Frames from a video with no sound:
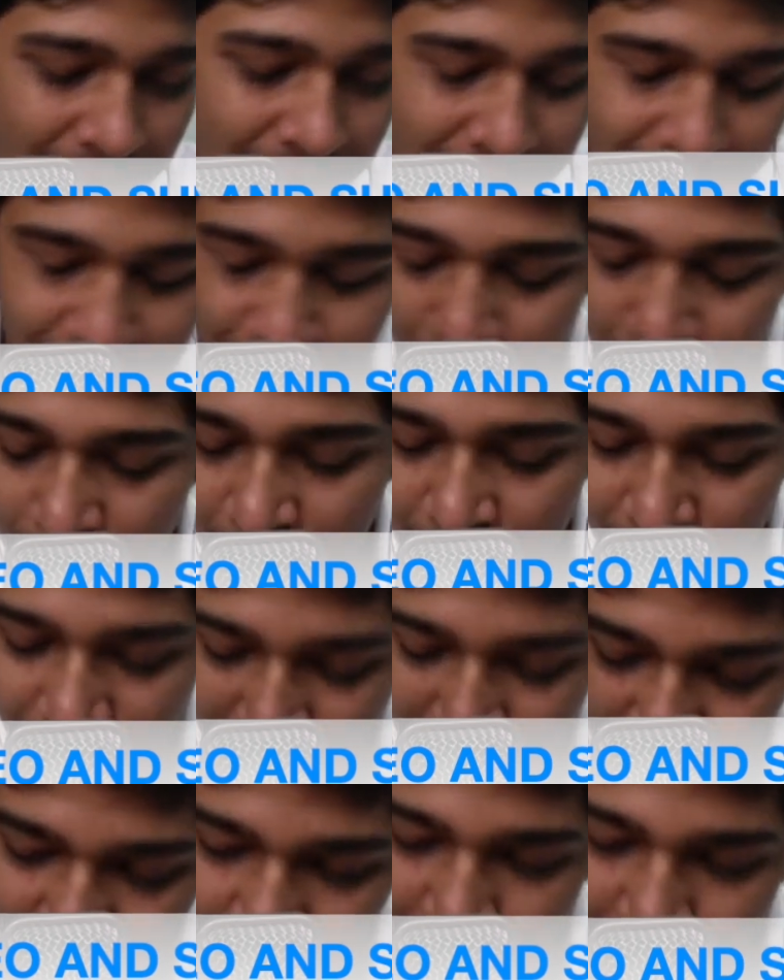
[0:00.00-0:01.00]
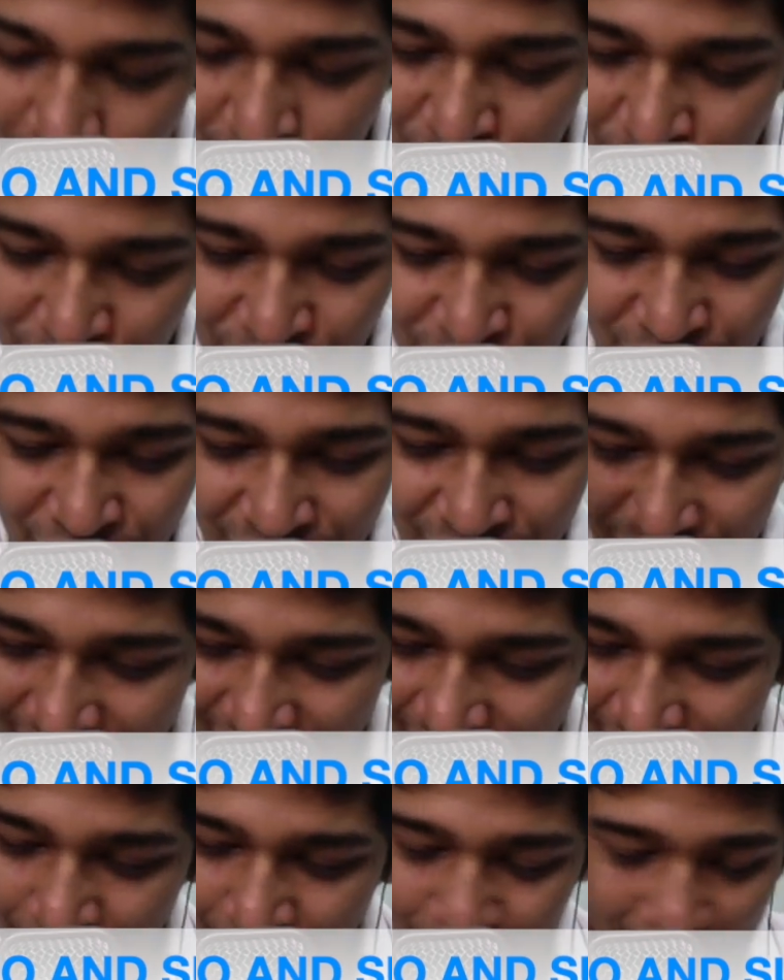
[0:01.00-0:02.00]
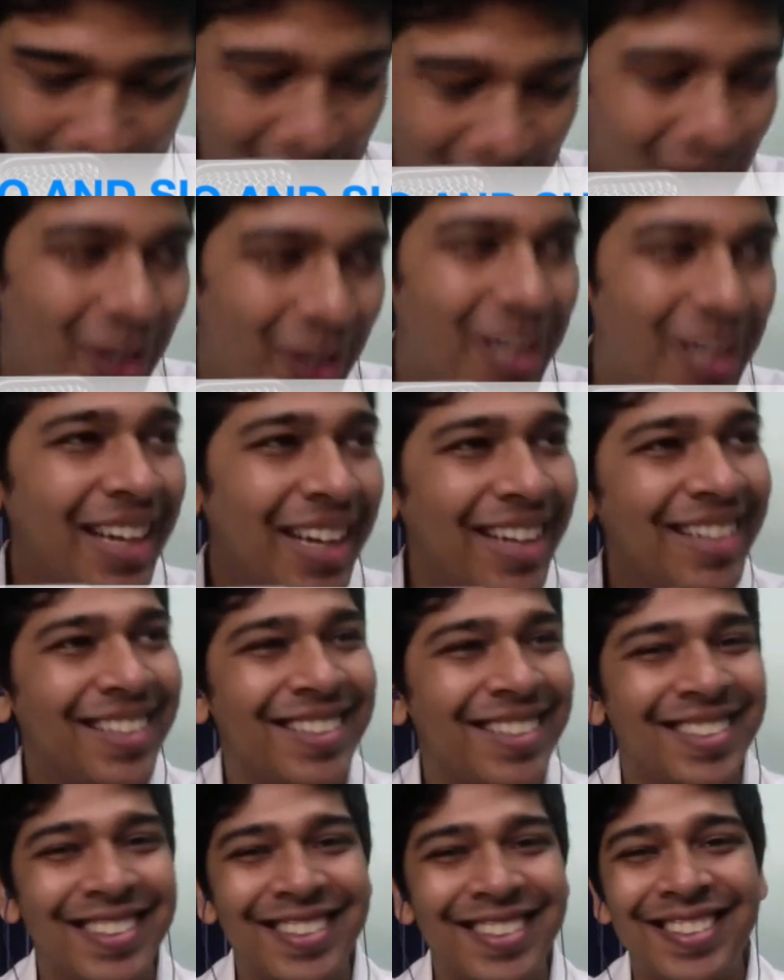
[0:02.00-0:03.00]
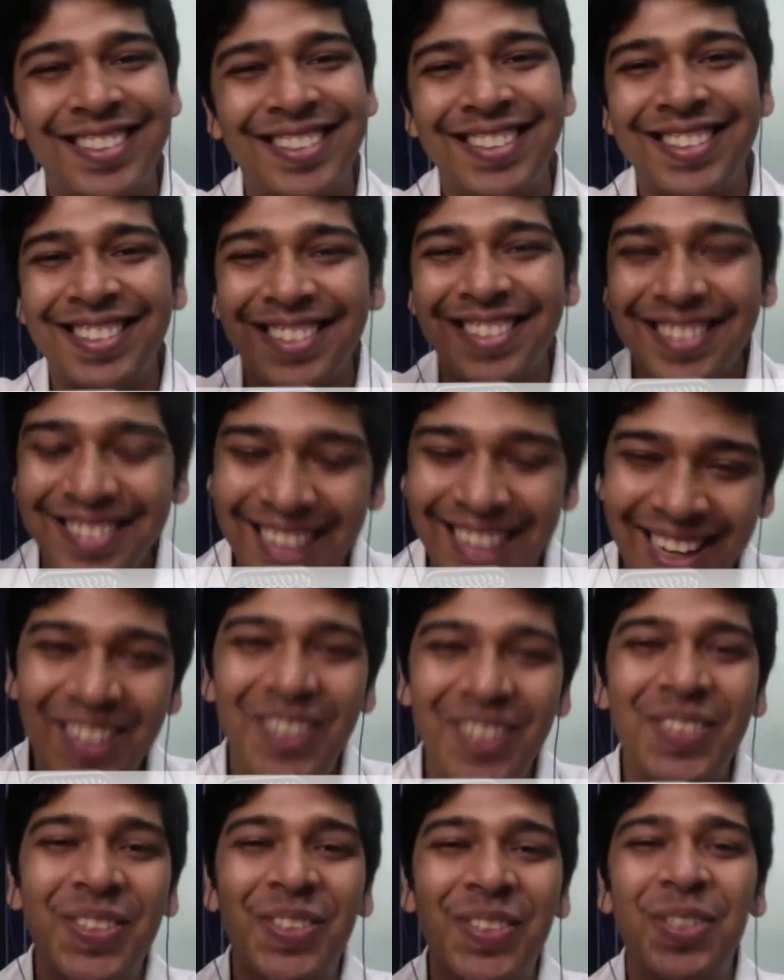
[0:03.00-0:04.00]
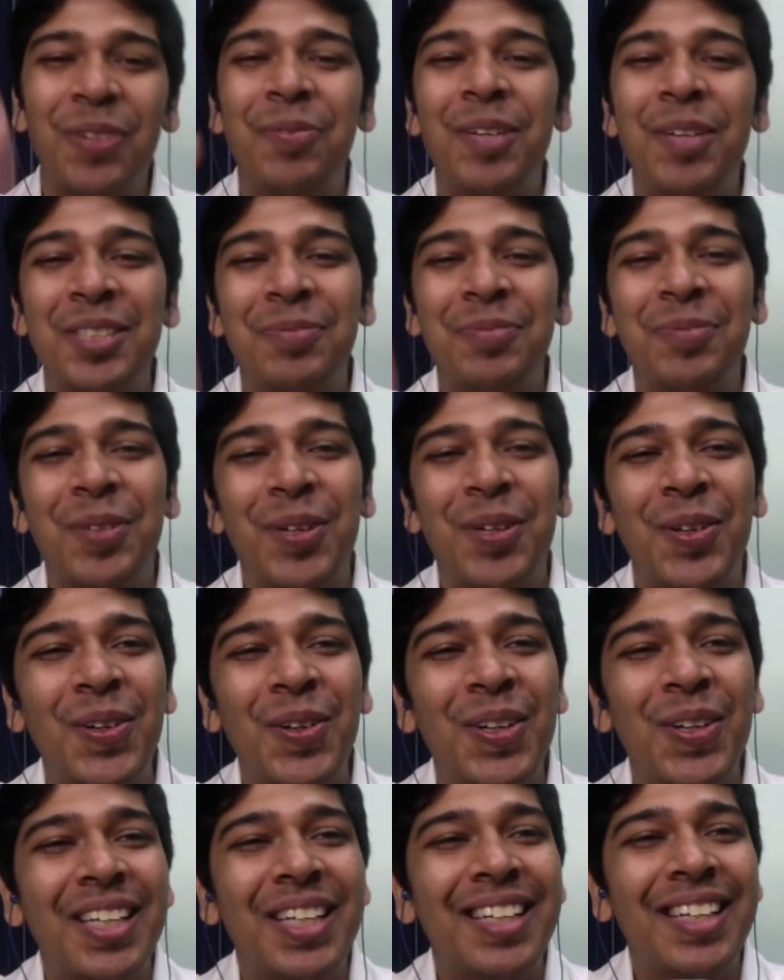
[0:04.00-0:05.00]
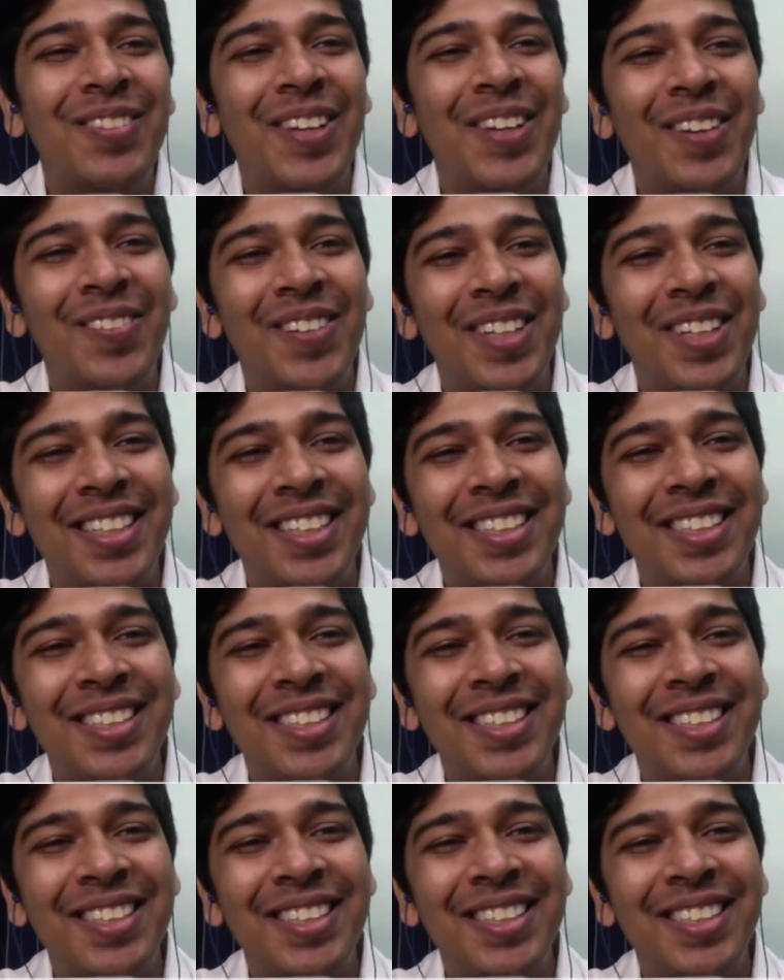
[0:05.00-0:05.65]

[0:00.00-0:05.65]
Soumyajit Ghosh, the Bengal Tiger, thank you so much, bro. We have learned